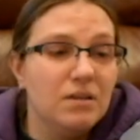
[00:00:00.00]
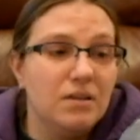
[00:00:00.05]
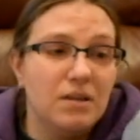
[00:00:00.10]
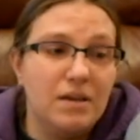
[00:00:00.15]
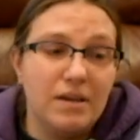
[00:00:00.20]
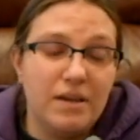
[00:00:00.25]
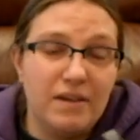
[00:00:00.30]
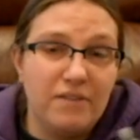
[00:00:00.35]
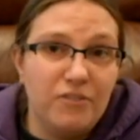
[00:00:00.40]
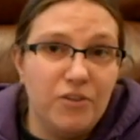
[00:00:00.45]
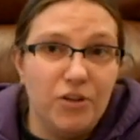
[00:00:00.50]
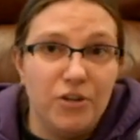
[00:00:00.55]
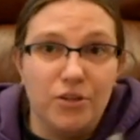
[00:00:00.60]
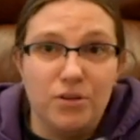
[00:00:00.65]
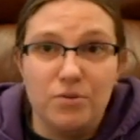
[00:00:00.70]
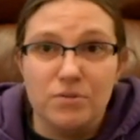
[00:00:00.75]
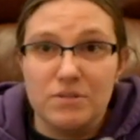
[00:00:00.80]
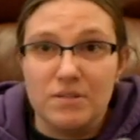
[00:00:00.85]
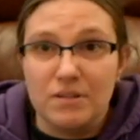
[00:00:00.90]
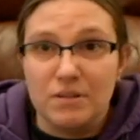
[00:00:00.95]
Like if you're
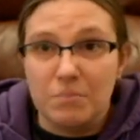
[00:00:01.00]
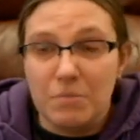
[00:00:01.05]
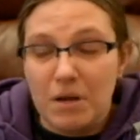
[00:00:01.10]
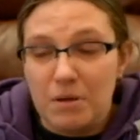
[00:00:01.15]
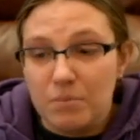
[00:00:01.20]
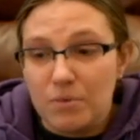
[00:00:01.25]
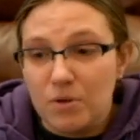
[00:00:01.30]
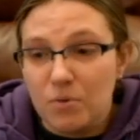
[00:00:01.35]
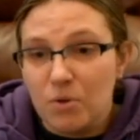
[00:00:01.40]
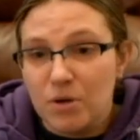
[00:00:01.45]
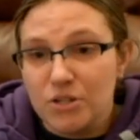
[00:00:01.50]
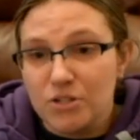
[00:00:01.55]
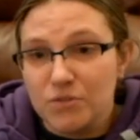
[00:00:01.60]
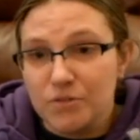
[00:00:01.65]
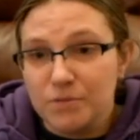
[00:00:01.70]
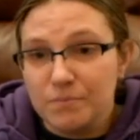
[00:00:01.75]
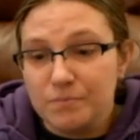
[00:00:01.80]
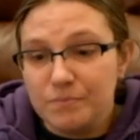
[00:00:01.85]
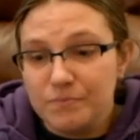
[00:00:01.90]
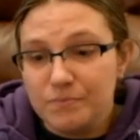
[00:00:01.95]
using a public
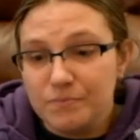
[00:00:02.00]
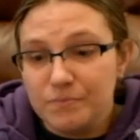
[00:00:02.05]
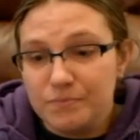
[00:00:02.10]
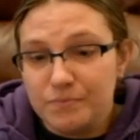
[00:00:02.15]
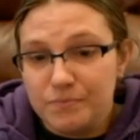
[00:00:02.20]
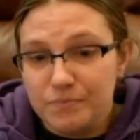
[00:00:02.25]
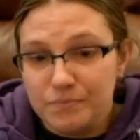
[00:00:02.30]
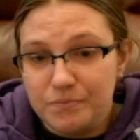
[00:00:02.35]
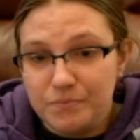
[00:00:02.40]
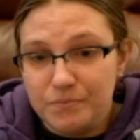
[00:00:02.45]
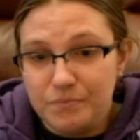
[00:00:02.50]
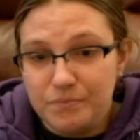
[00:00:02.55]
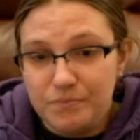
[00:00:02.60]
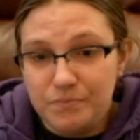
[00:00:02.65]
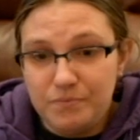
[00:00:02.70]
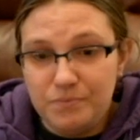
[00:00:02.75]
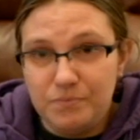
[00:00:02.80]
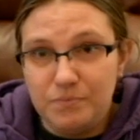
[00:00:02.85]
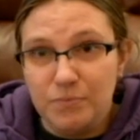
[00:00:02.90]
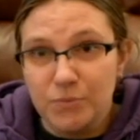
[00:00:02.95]
washroom,
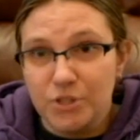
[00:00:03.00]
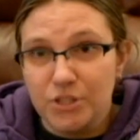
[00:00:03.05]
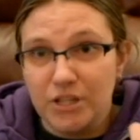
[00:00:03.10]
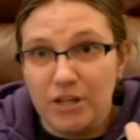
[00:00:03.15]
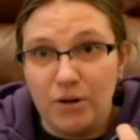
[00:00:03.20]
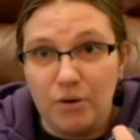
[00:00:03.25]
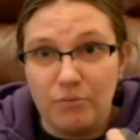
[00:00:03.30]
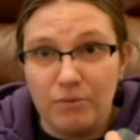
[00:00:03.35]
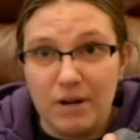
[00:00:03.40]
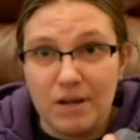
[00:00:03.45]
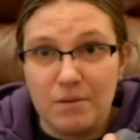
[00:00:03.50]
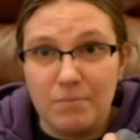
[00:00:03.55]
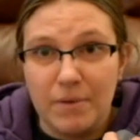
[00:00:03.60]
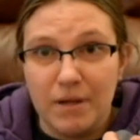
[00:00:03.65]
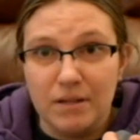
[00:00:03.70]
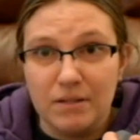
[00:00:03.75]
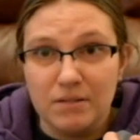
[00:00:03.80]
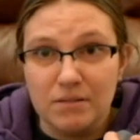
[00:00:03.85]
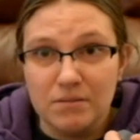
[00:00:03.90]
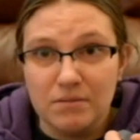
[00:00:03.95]
which I don't
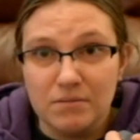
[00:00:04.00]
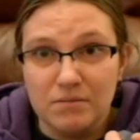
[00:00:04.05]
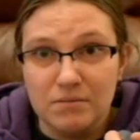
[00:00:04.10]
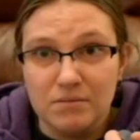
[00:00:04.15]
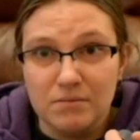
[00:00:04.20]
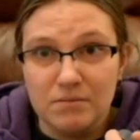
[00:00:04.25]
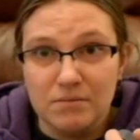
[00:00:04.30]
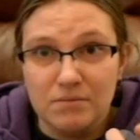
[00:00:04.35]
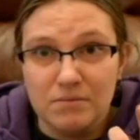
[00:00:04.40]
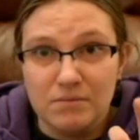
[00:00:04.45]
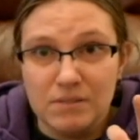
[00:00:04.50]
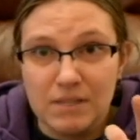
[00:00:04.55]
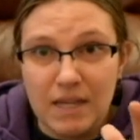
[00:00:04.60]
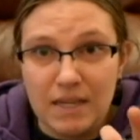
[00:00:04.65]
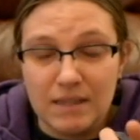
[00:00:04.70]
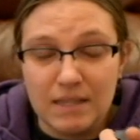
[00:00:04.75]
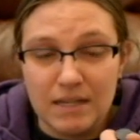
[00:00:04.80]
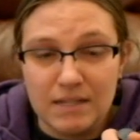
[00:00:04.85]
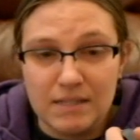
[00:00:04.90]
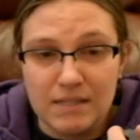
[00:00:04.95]
recommend.
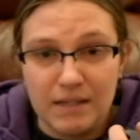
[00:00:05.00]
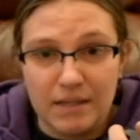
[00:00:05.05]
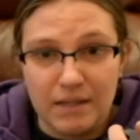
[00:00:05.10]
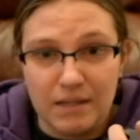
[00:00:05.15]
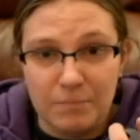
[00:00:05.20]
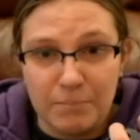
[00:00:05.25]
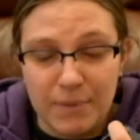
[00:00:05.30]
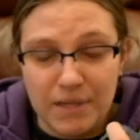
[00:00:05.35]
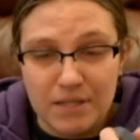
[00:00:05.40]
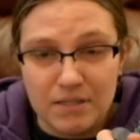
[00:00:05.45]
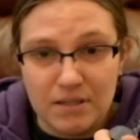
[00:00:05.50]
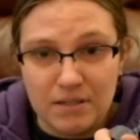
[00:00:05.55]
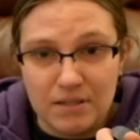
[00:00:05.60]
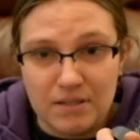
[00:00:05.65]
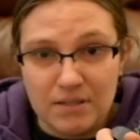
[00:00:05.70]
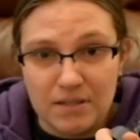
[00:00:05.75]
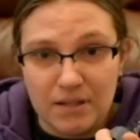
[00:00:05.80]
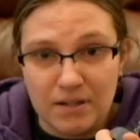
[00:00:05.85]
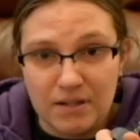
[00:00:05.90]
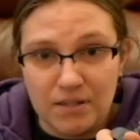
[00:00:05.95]
Take that ticket, piss on the
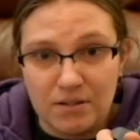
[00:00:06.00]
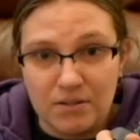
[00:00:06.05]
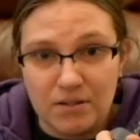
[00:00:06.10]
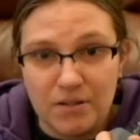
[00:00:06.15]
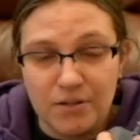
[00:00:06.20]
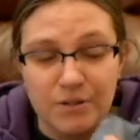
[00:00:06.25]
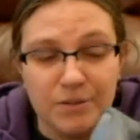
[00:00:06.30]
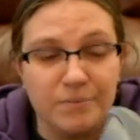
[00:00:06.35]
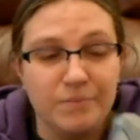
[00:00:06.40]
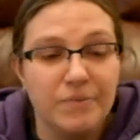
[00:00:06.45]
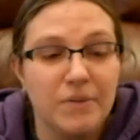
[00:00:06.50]
side of the road.